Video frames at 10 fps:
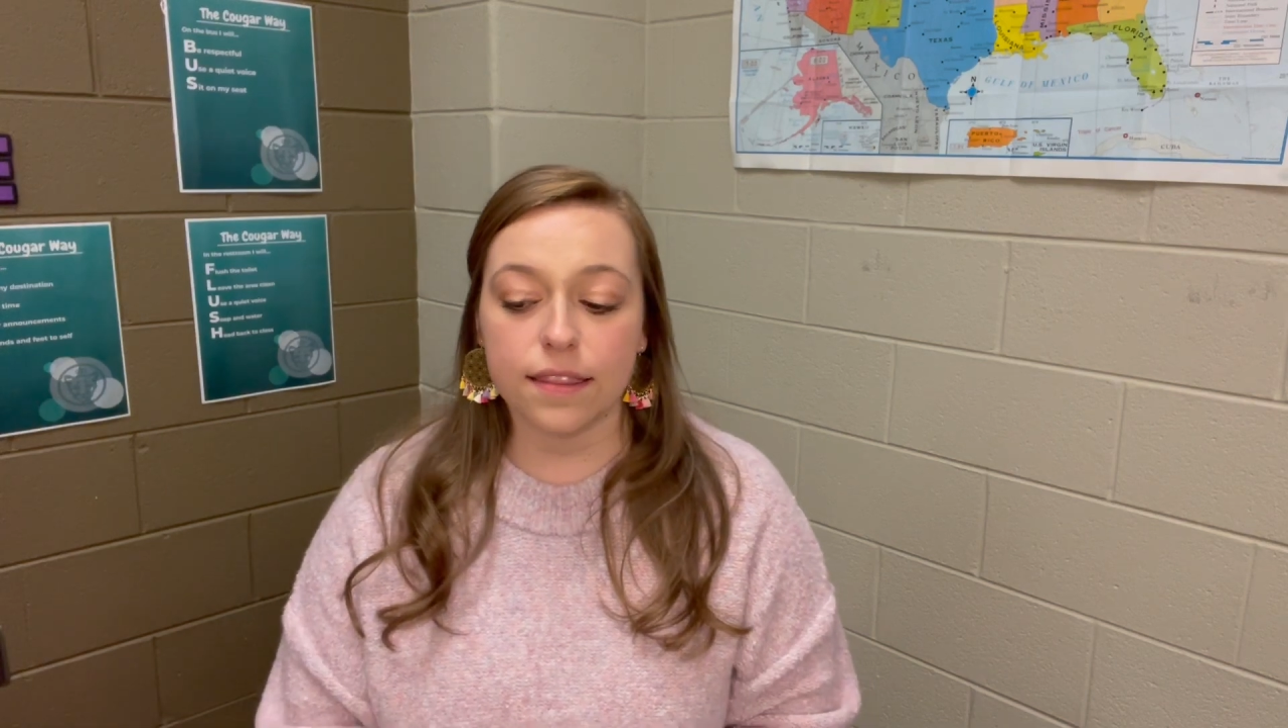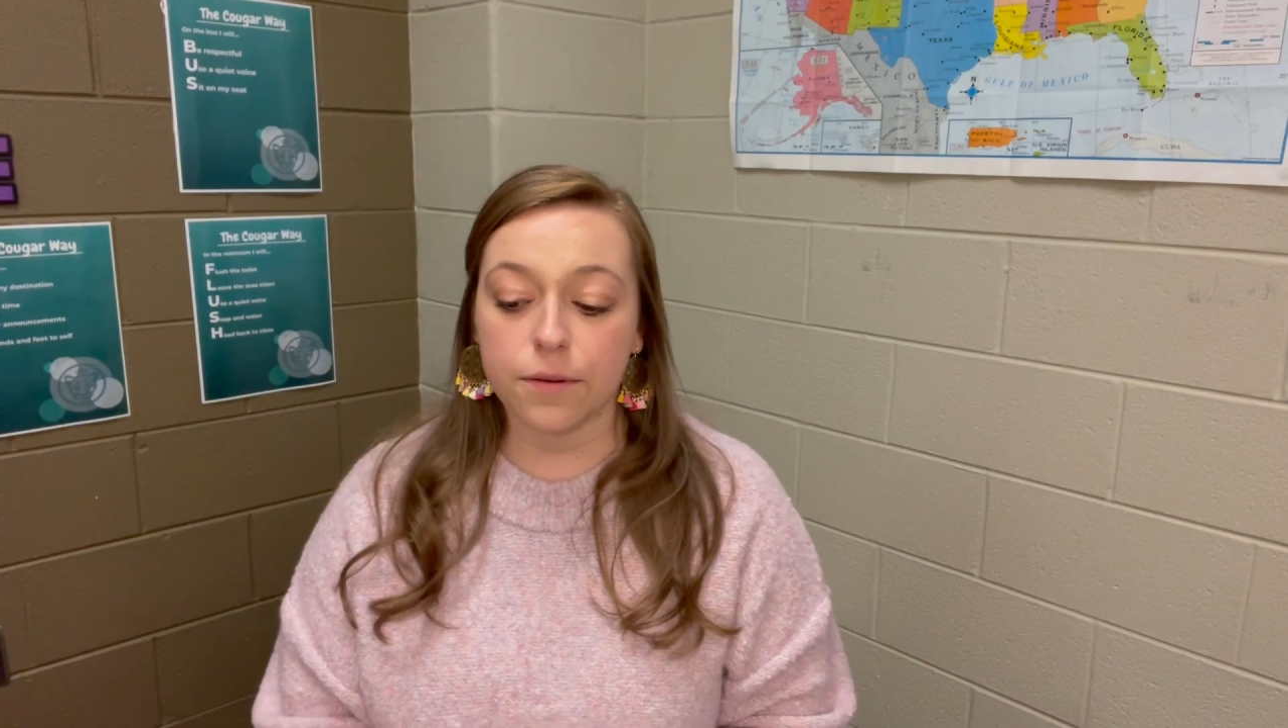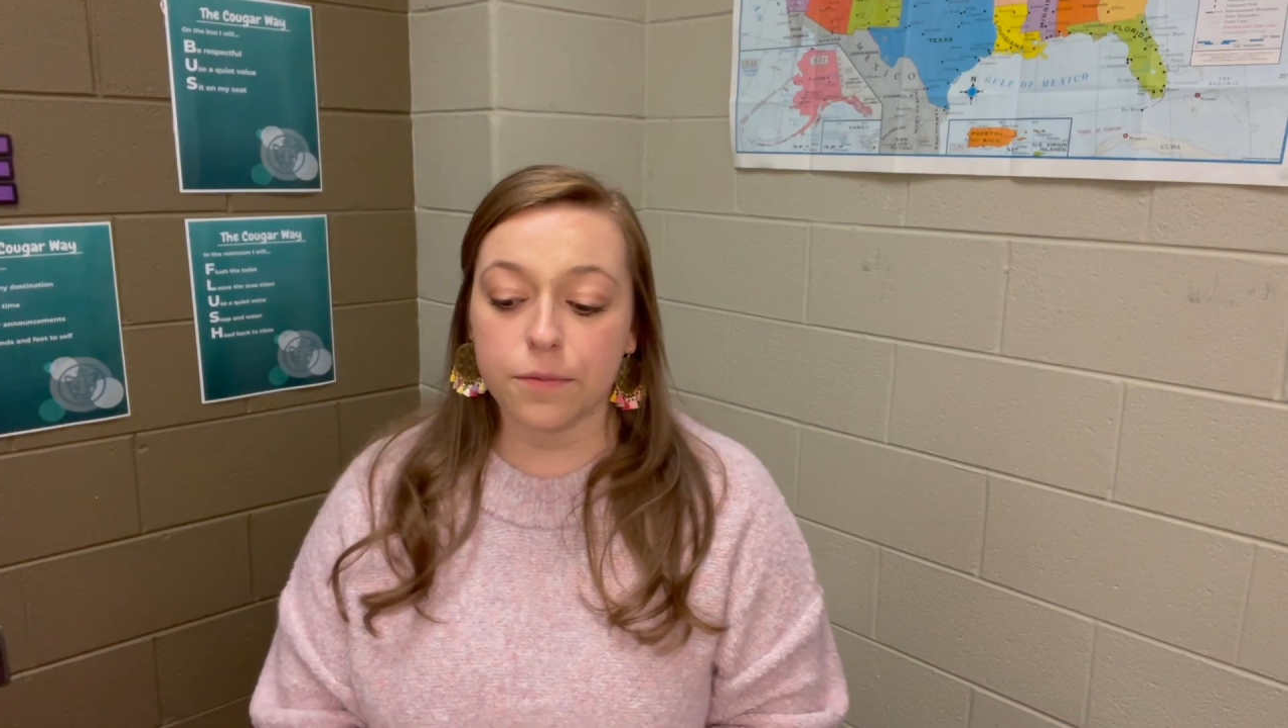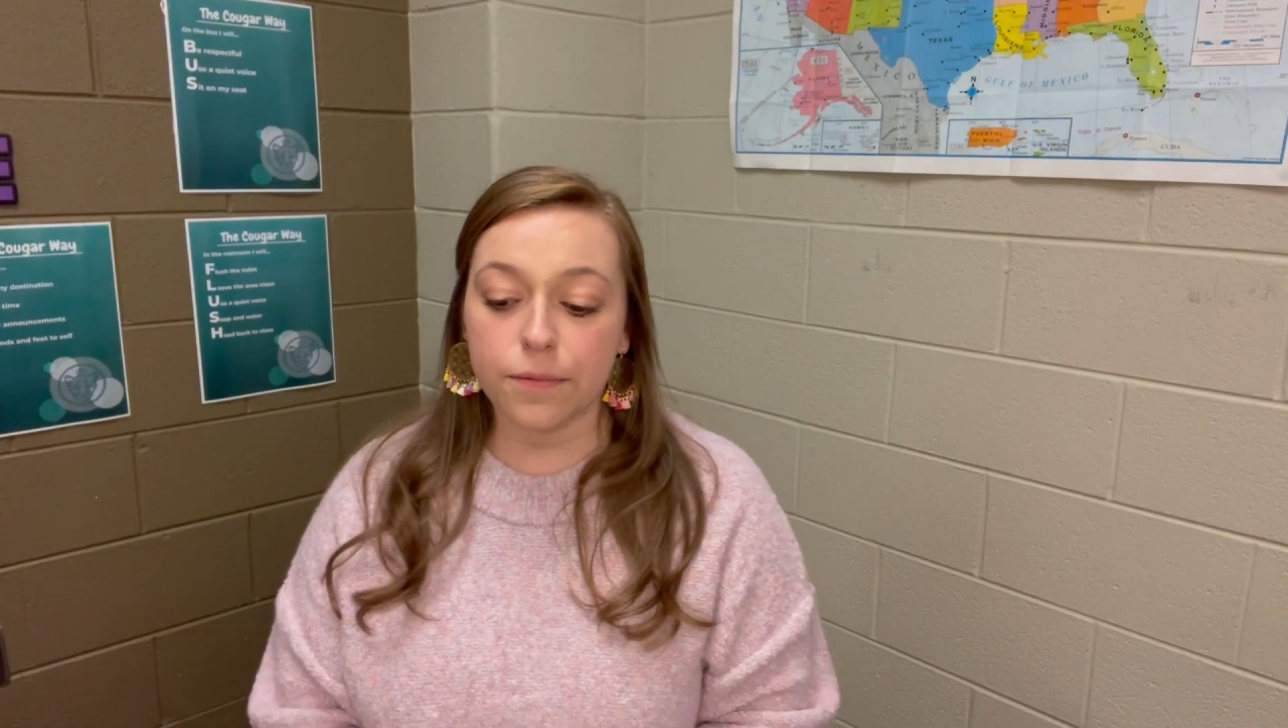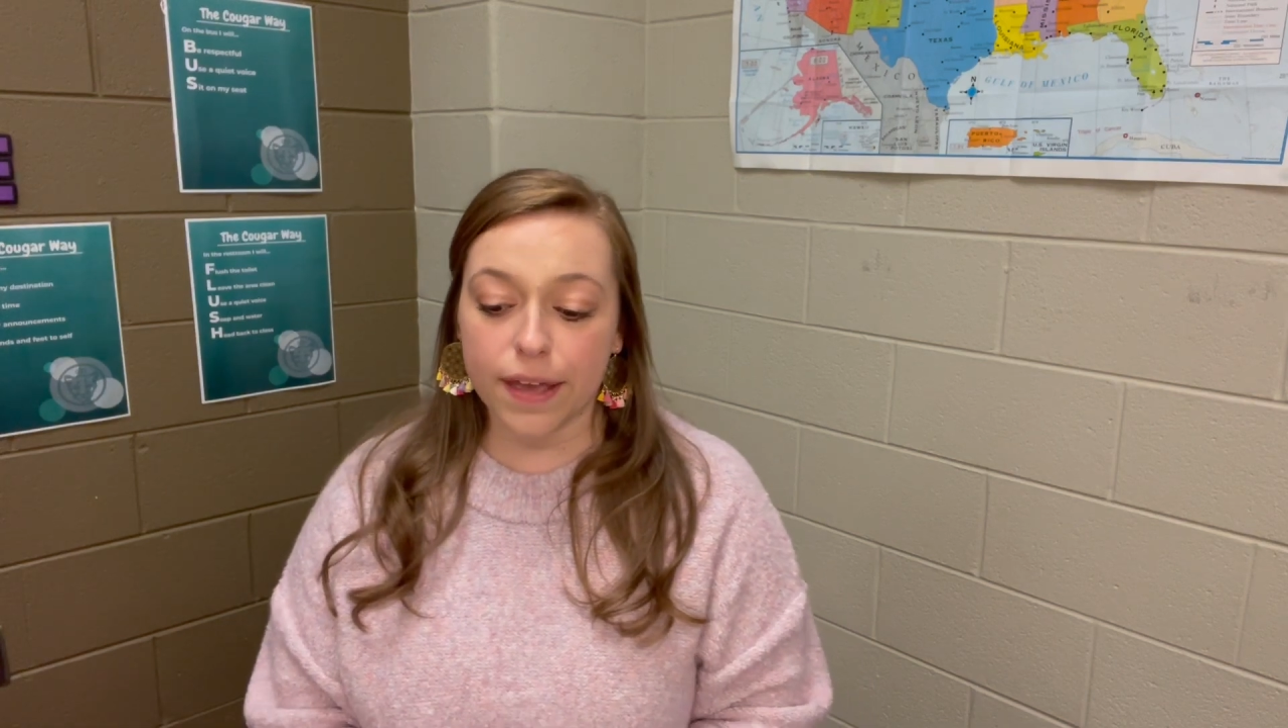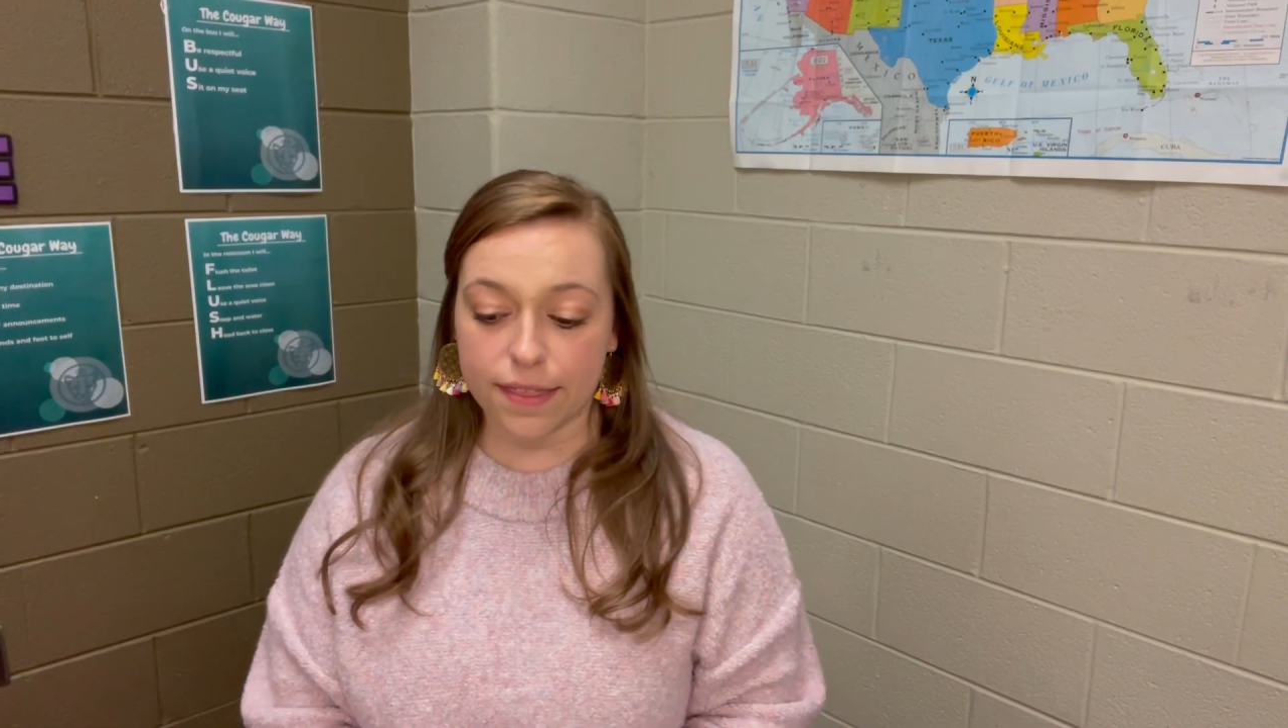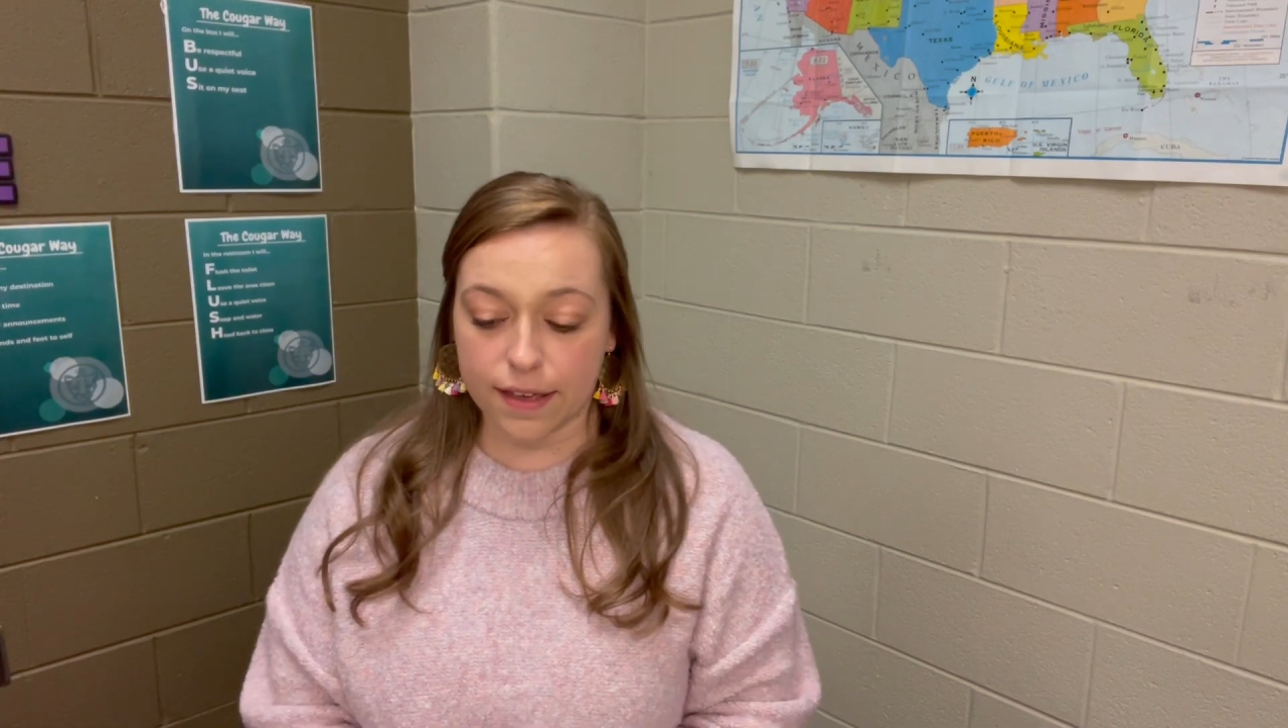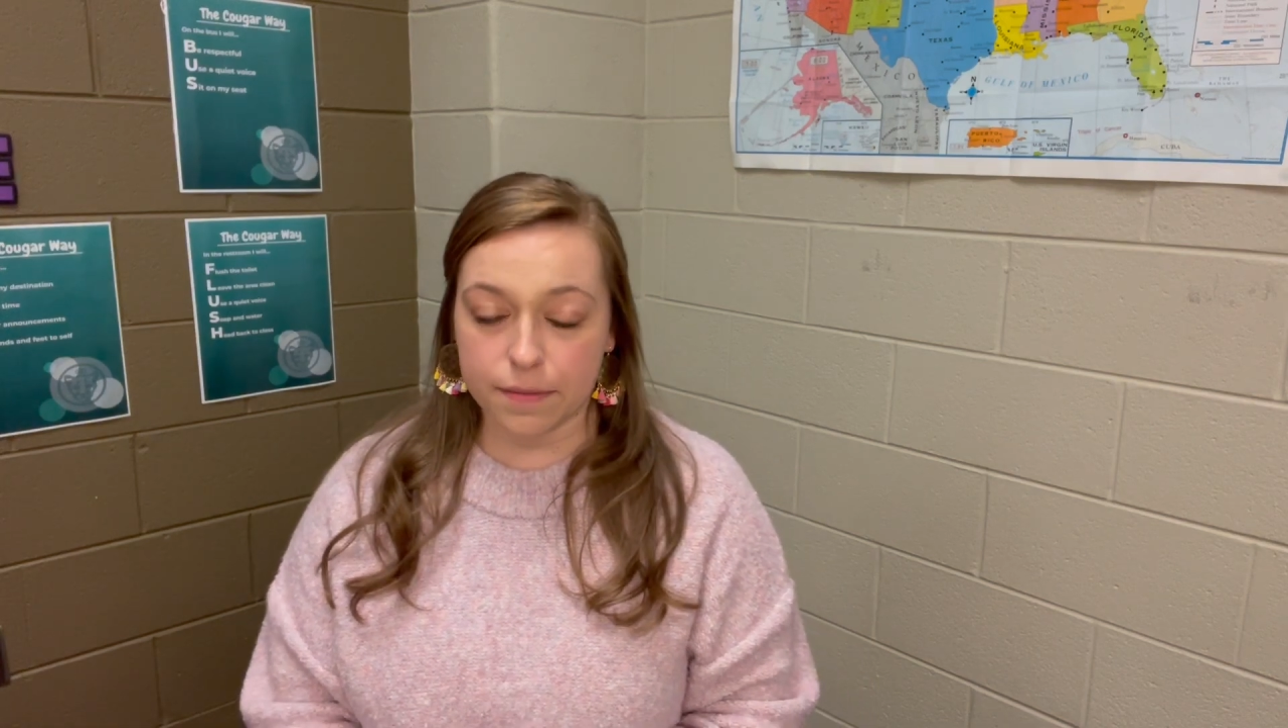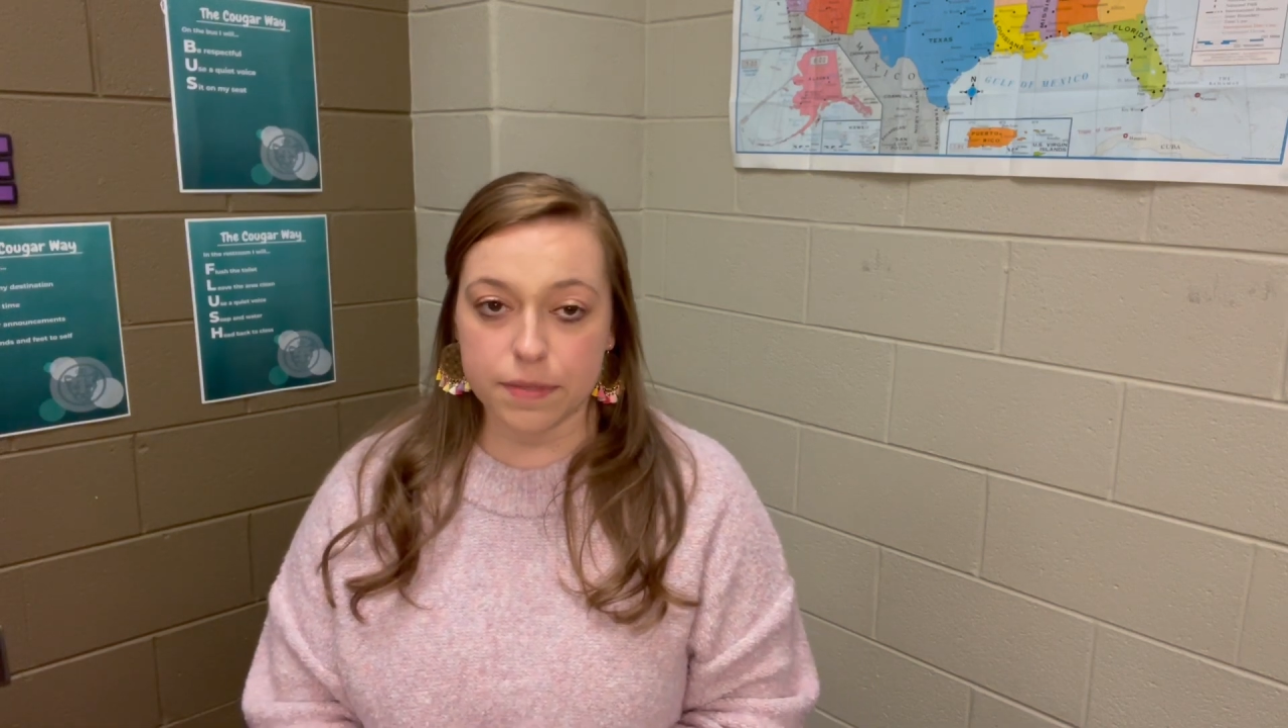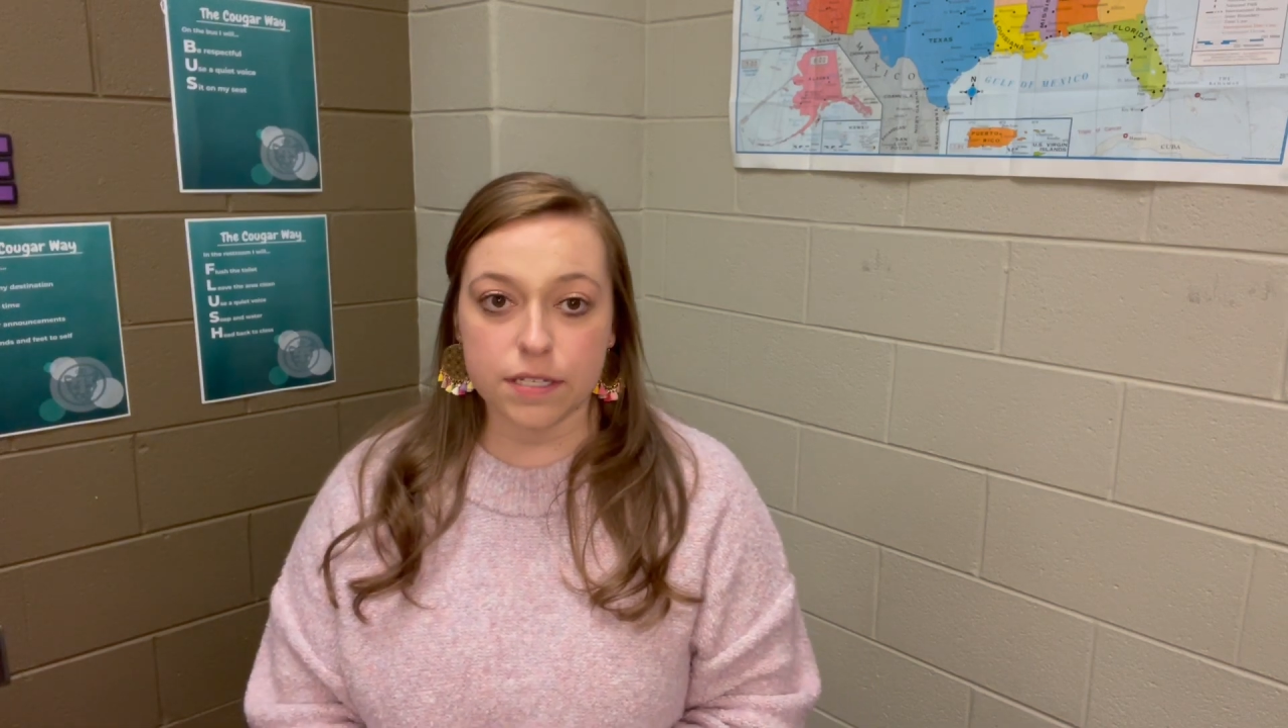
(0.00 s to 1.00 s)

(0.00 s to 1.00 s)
the rhythm.